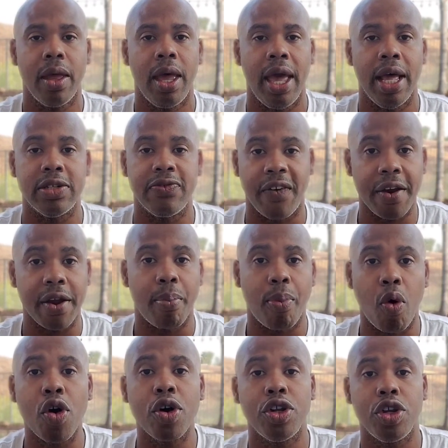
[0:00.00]
It's very
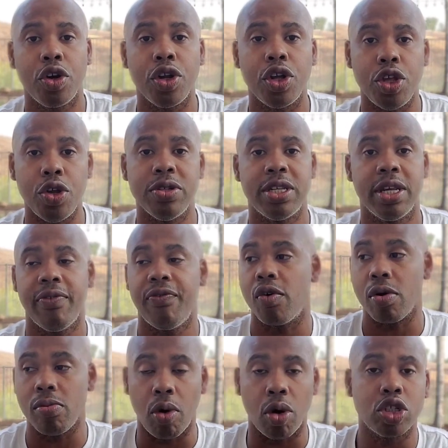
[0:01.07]
important. You're going to use it for
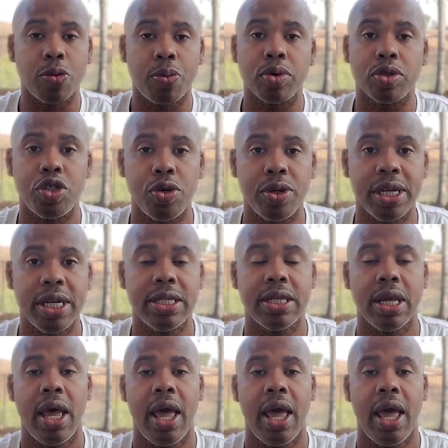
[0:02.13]
multiple students.